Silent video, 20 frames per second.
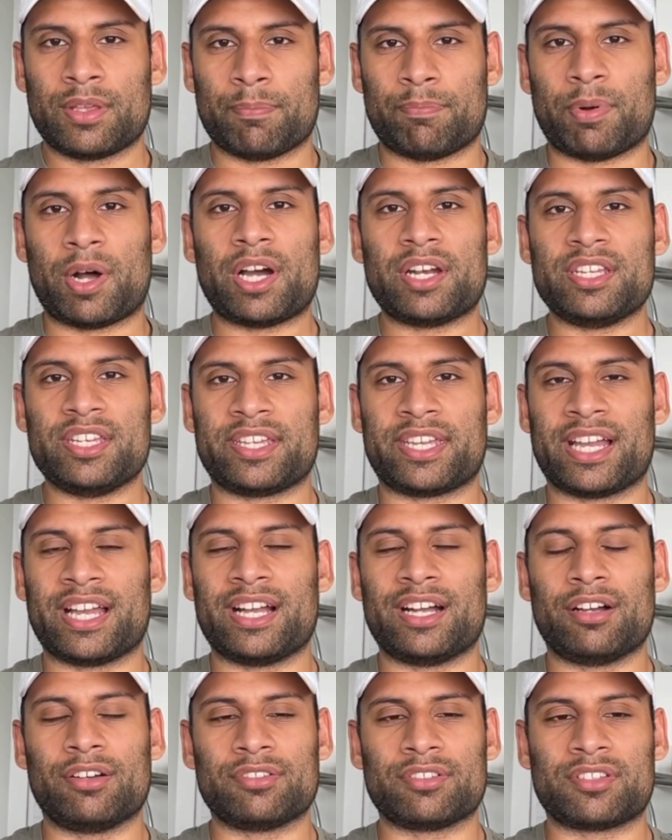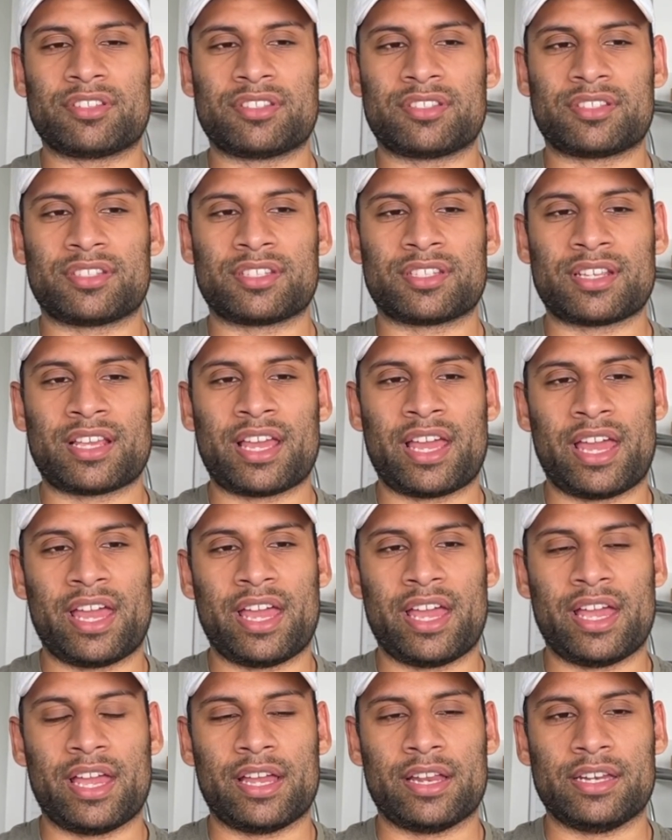body counts
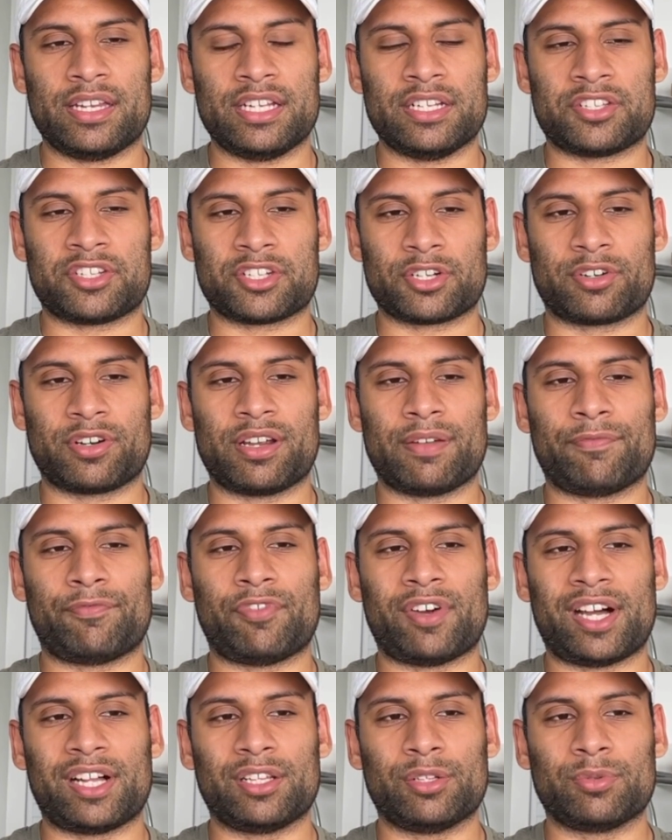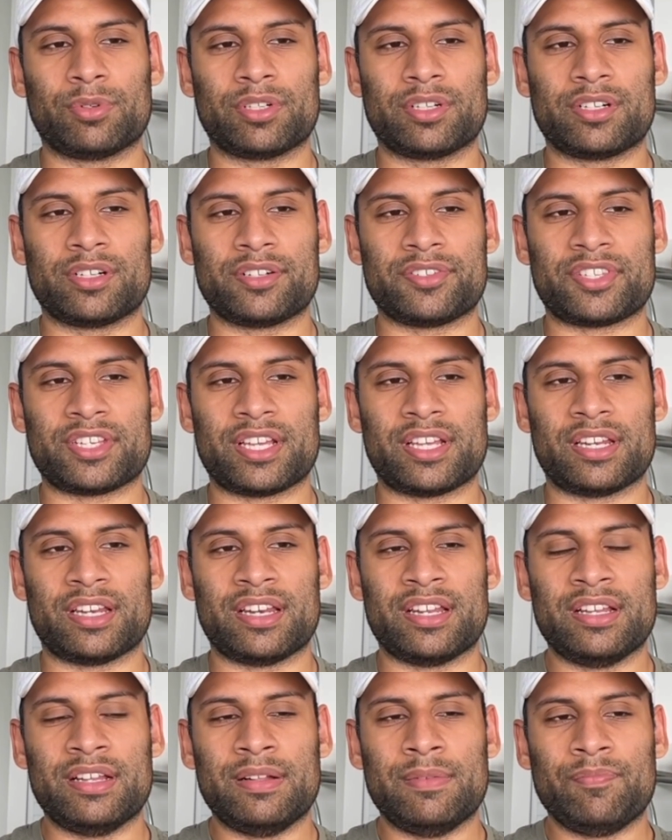and Instagram followers and
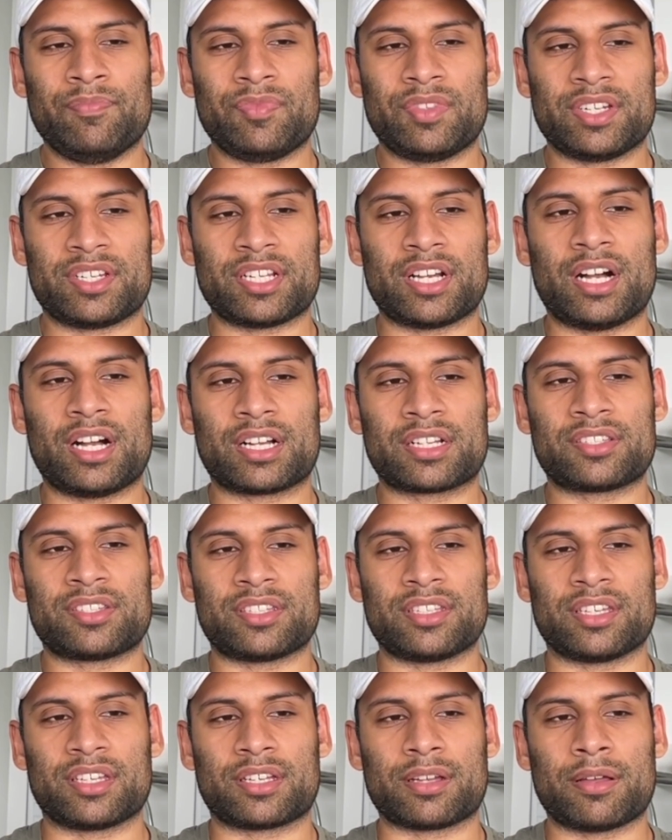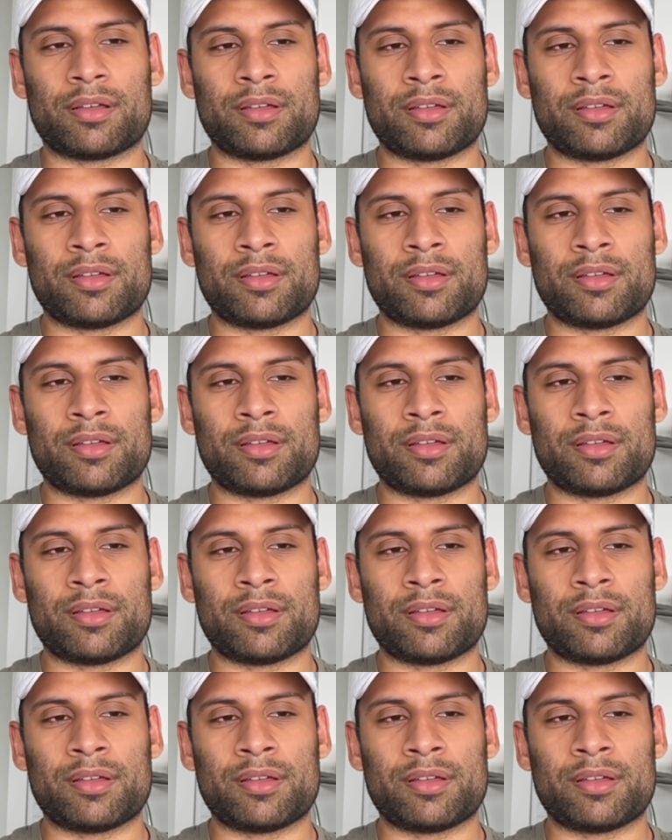the toxic,